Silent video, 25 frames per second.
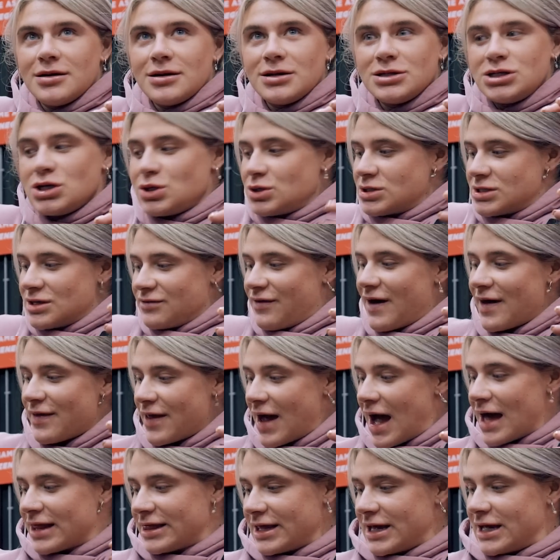due to the fact
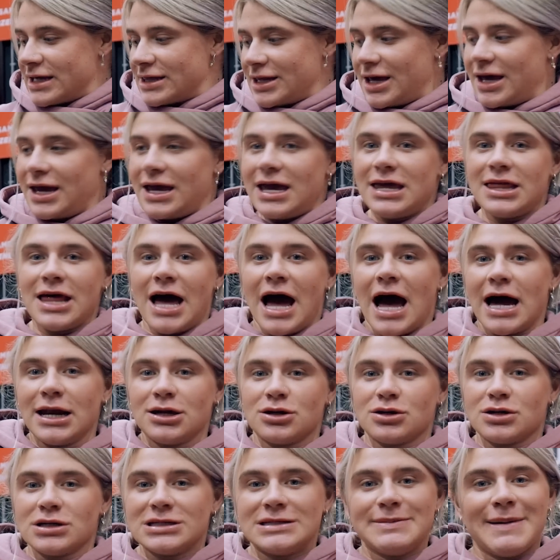that I think that either
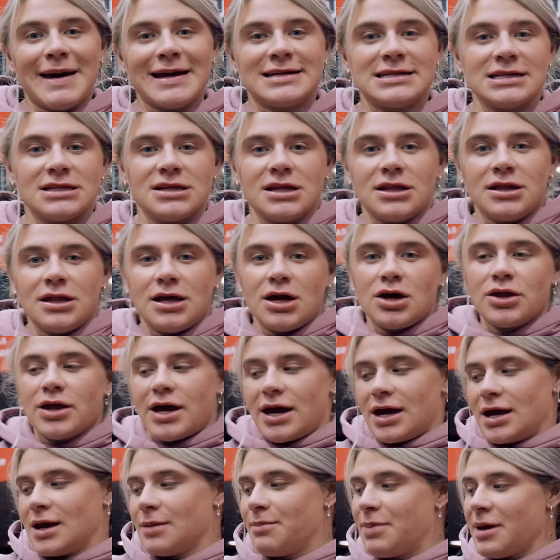handle is better than the other,
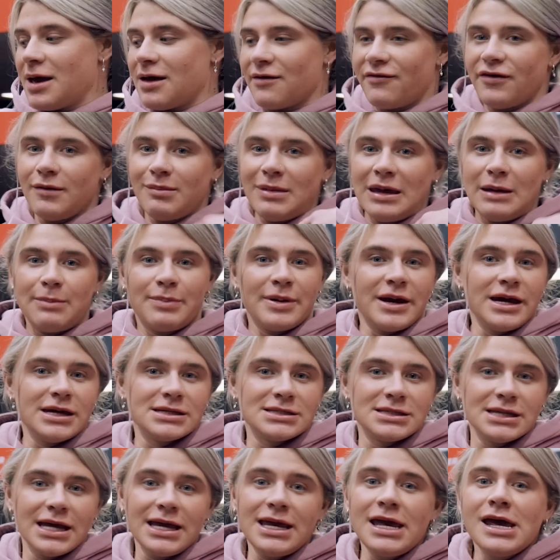but for me
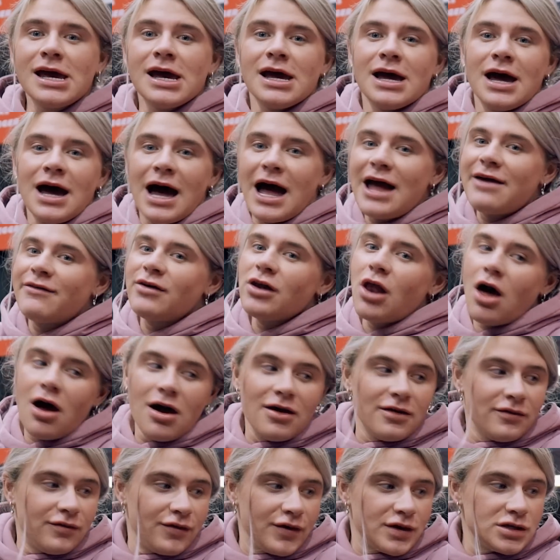personally, I have a
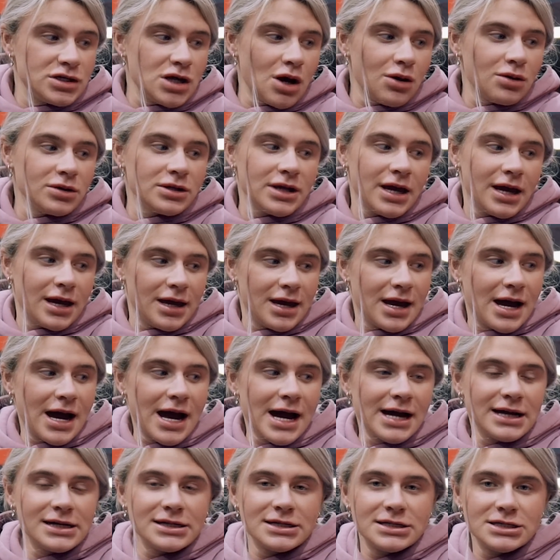lot of shoulder
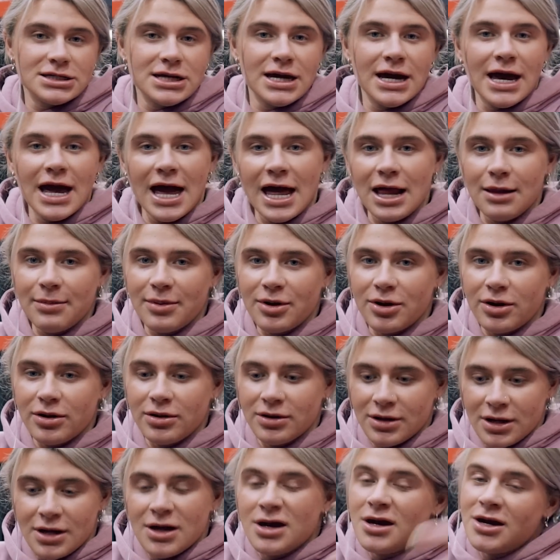and elbow
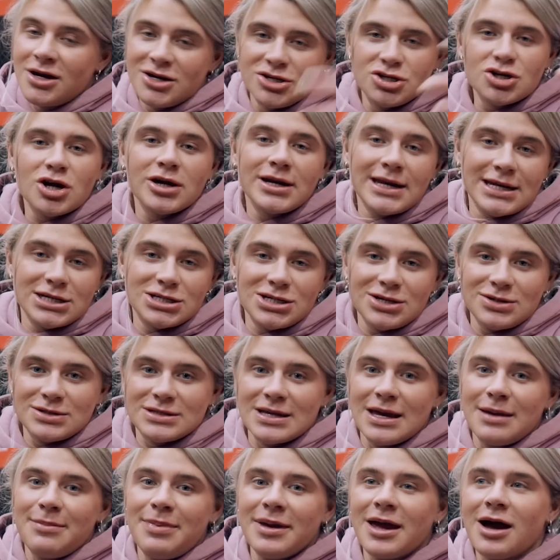joint issues
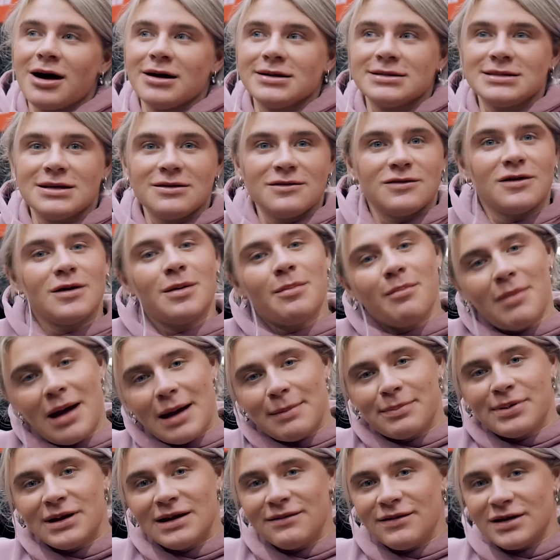because of my
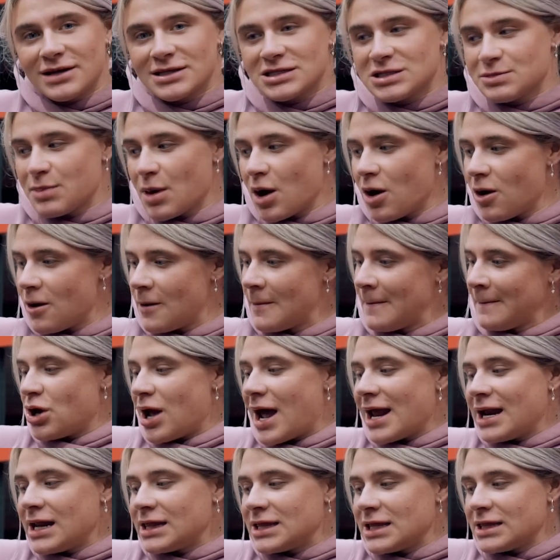previous sport. So
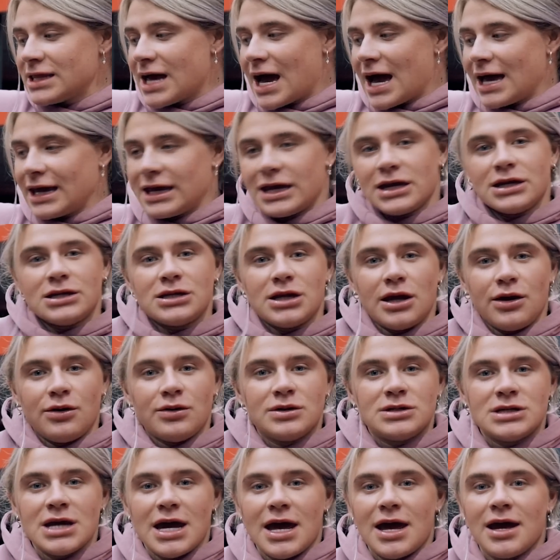anything that I can do
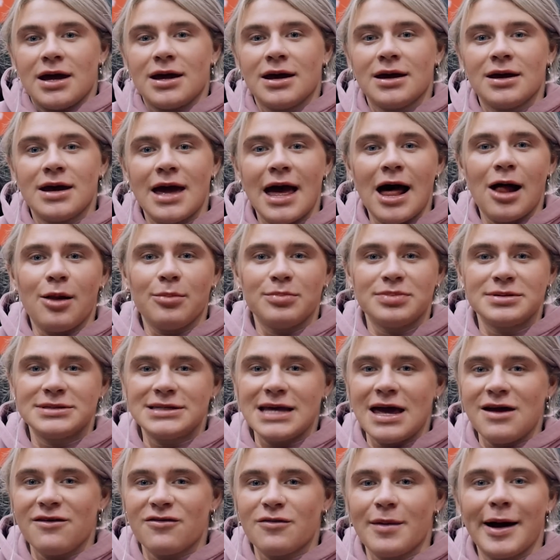to help
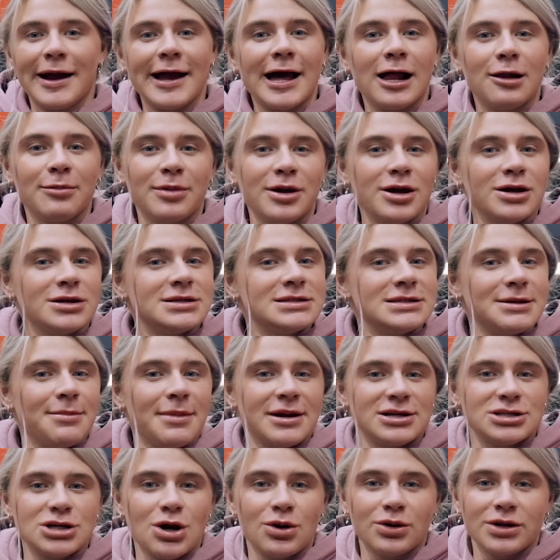save my elbows and
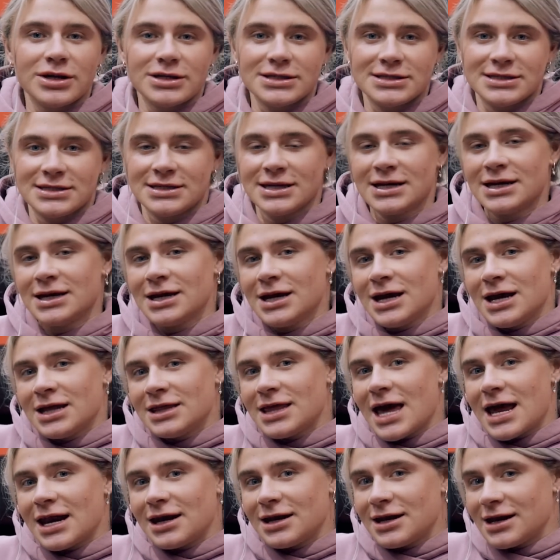my shoulders,
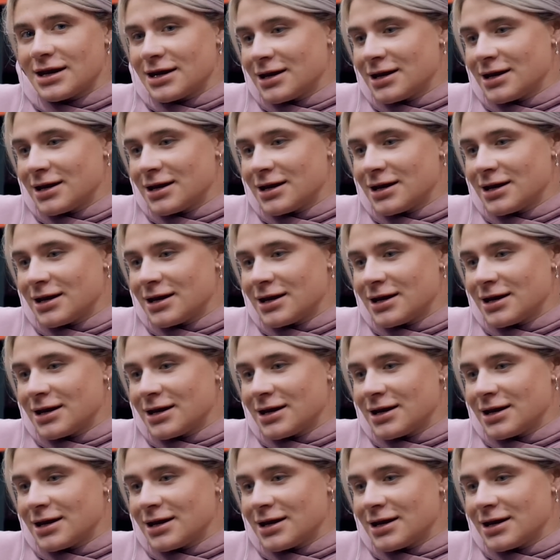then